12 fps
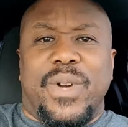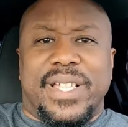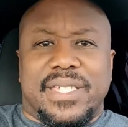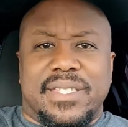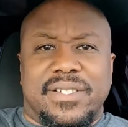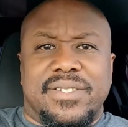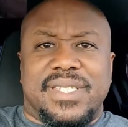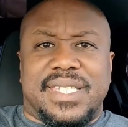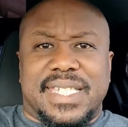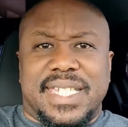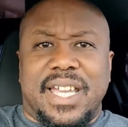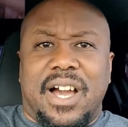Whistler
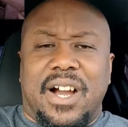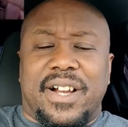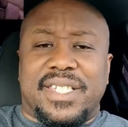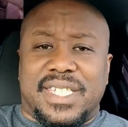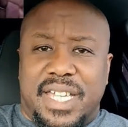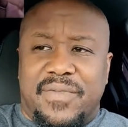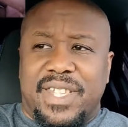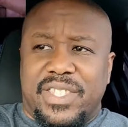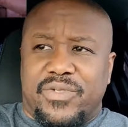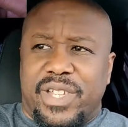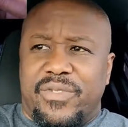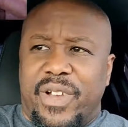
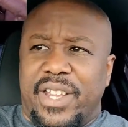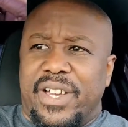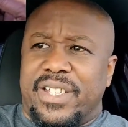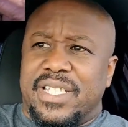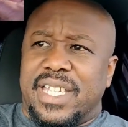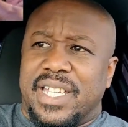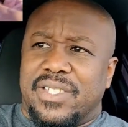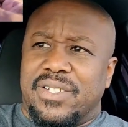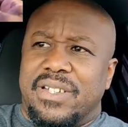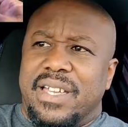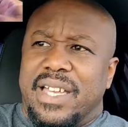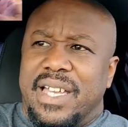CR73 radar
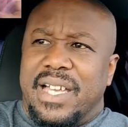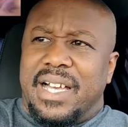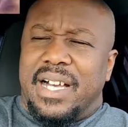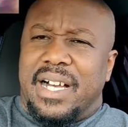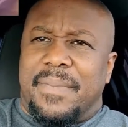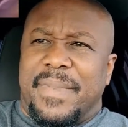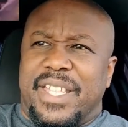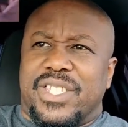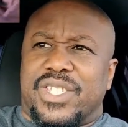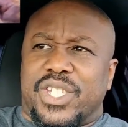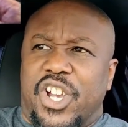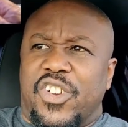detector.
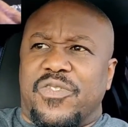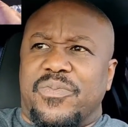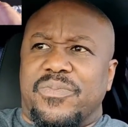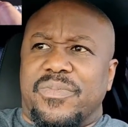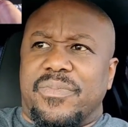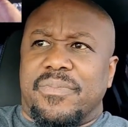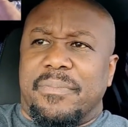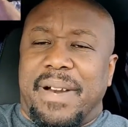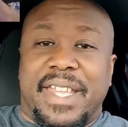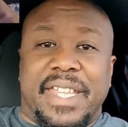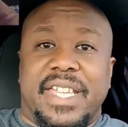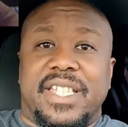It serves
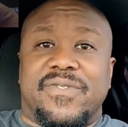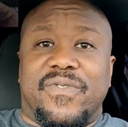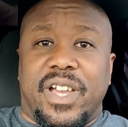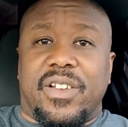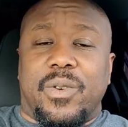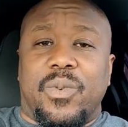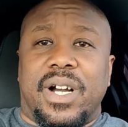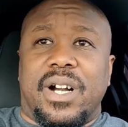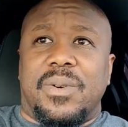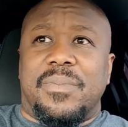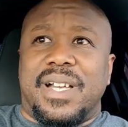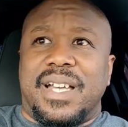my needs very
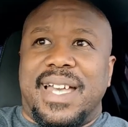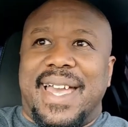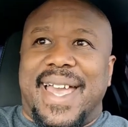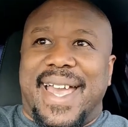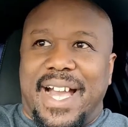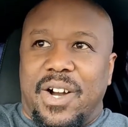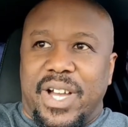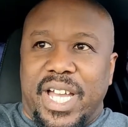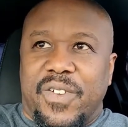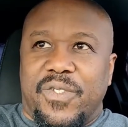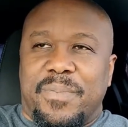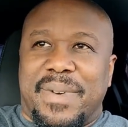well.
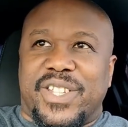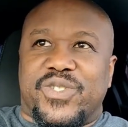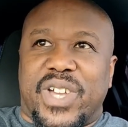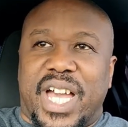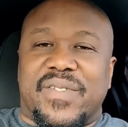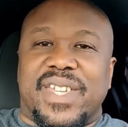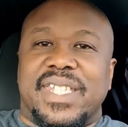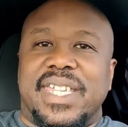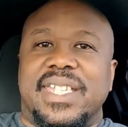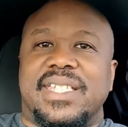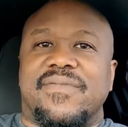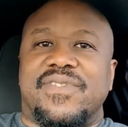However, my driving
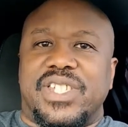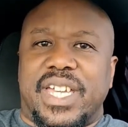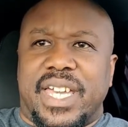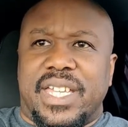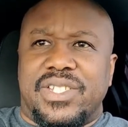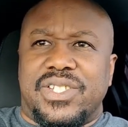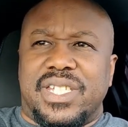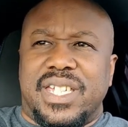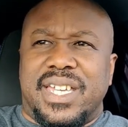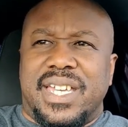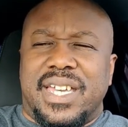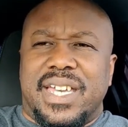needs have changed,
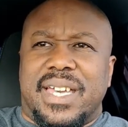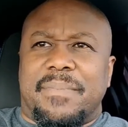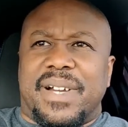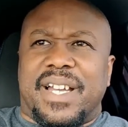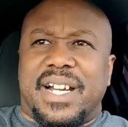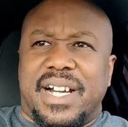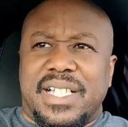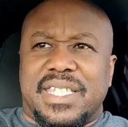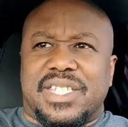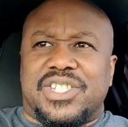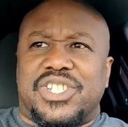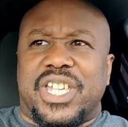and
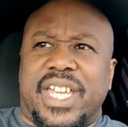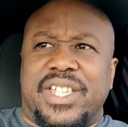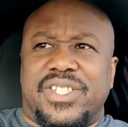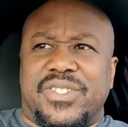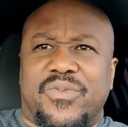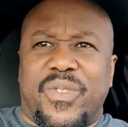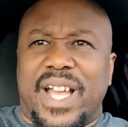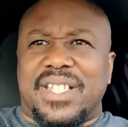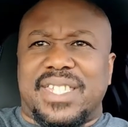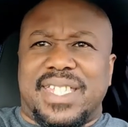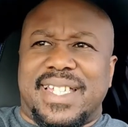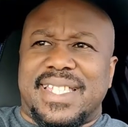because it's changed and the
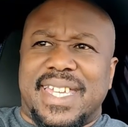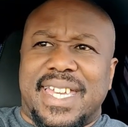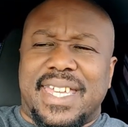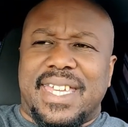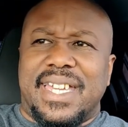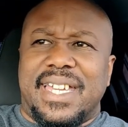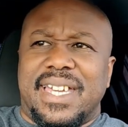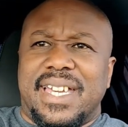routes that I take,